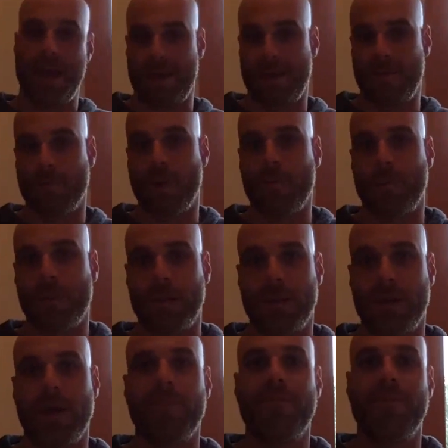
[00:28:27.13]
moment
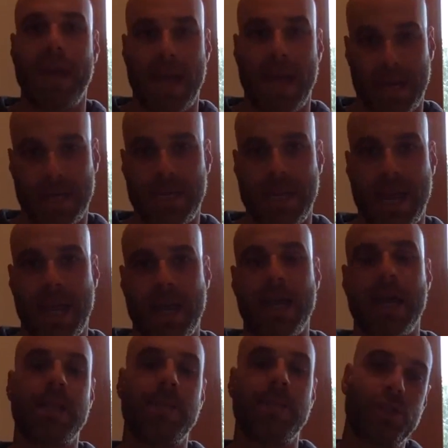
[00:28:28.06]
of any day. And
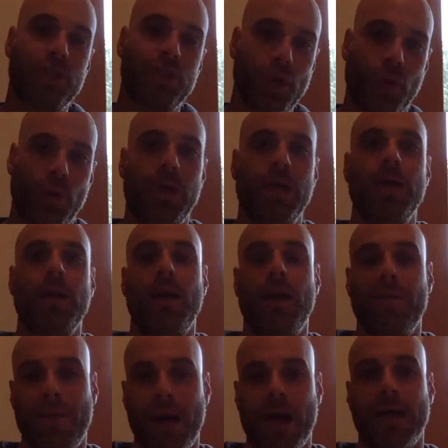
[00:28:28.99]
the majority of
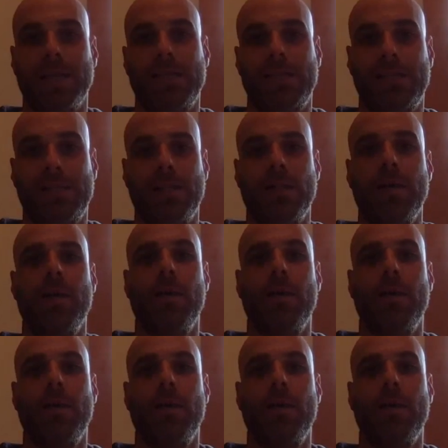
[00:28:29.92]
us,